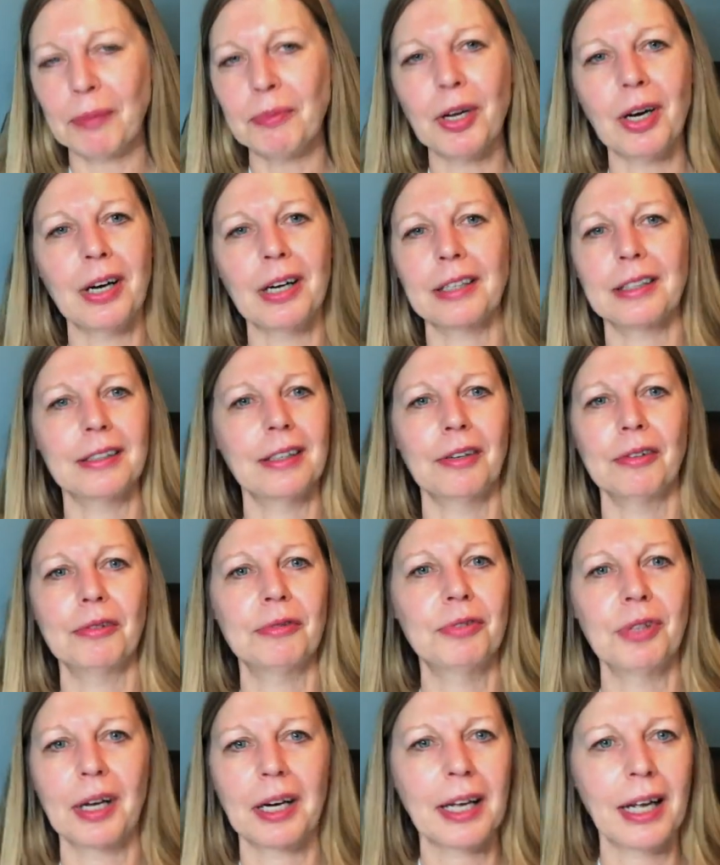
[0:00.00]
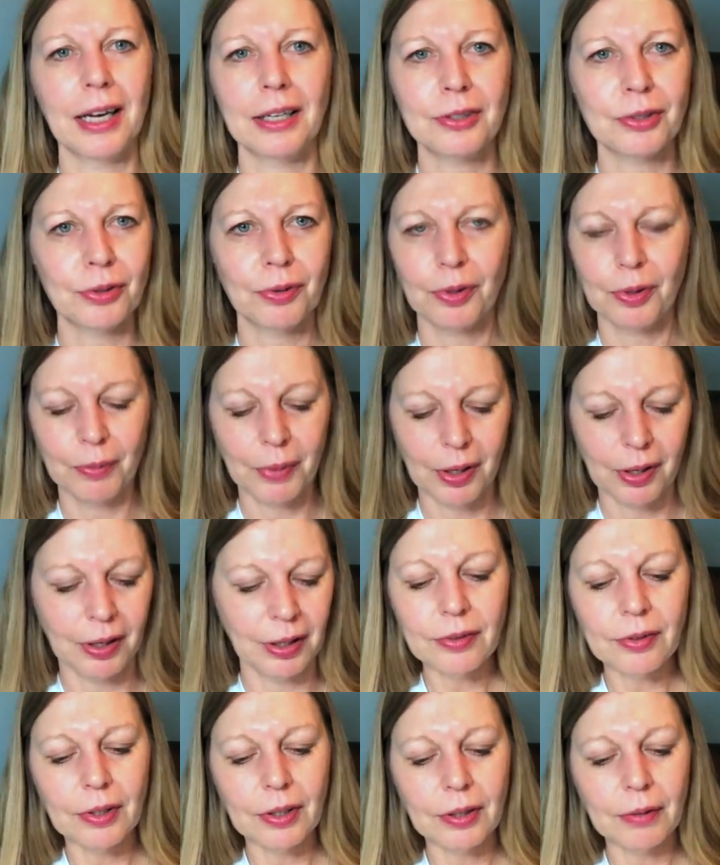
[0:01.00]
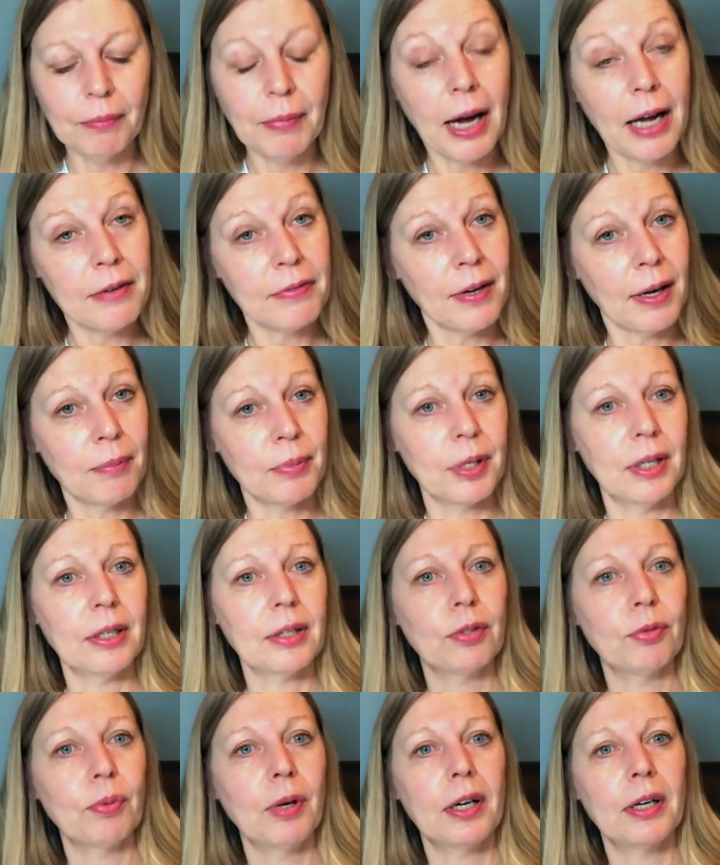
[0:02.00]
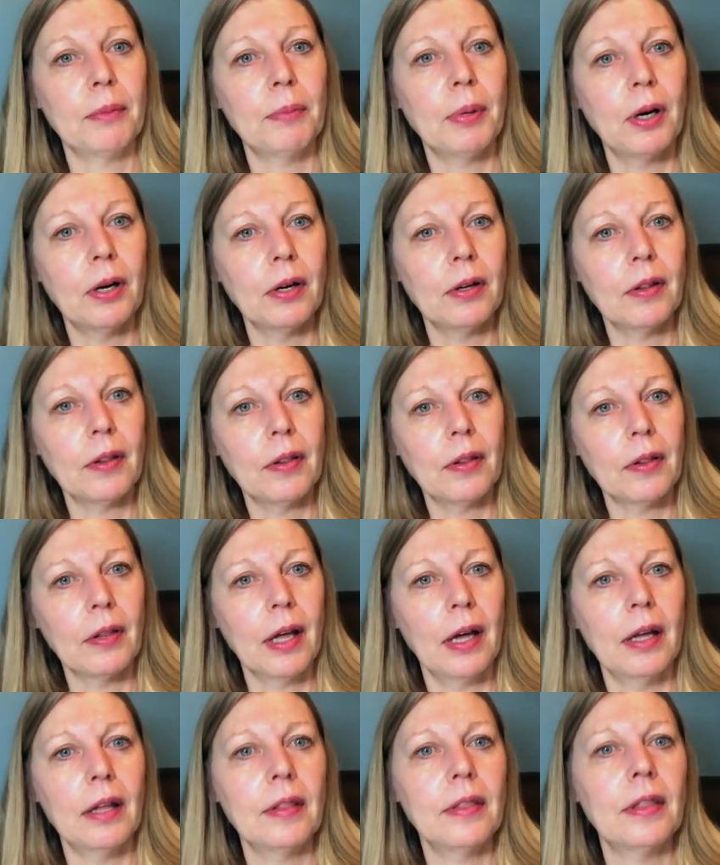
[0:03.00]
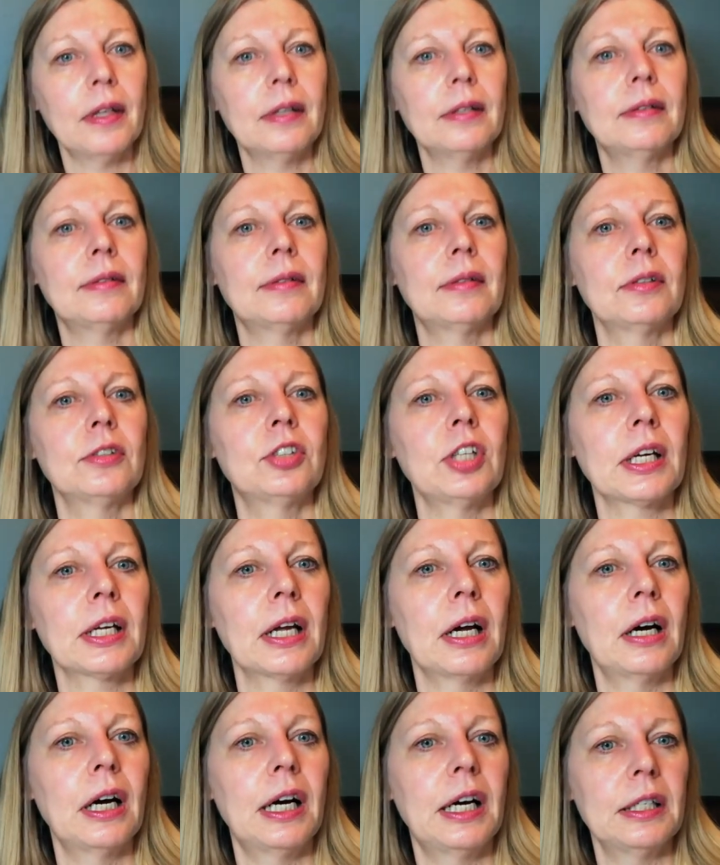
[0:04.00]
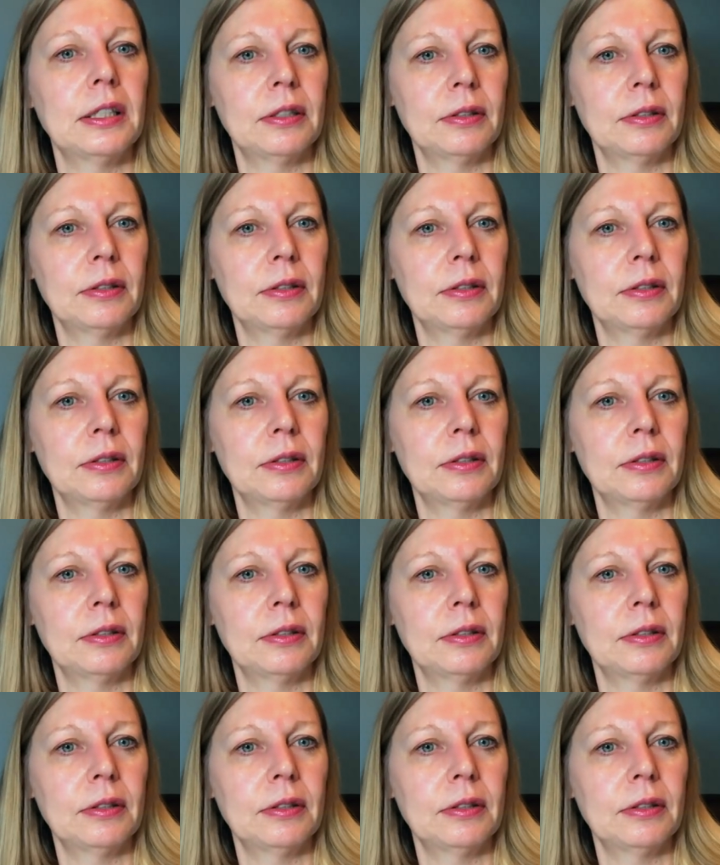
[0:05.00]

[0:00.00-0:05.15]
I can't do them all. So my fabrics, where I bought this jacquard